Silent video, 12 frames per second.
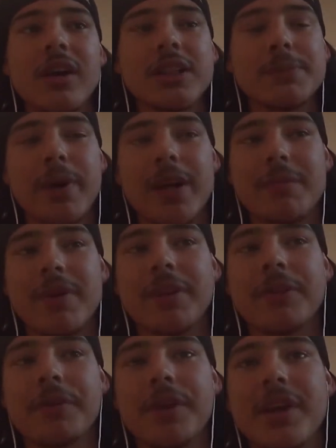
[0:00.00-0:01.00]
Spider-Man
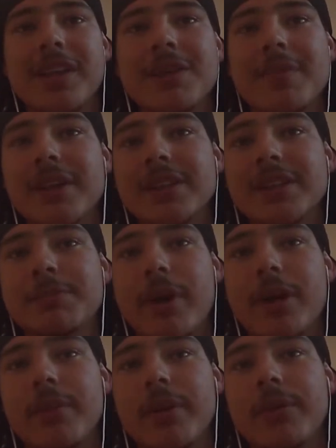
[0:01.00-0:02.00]
3 and The Amazing
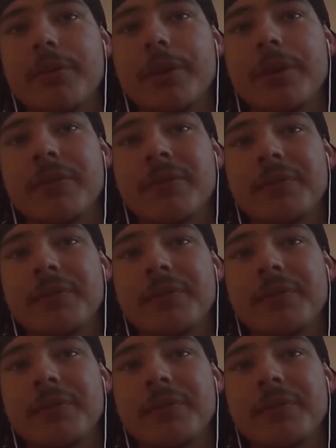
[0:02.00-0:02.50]
Spider-Man 3.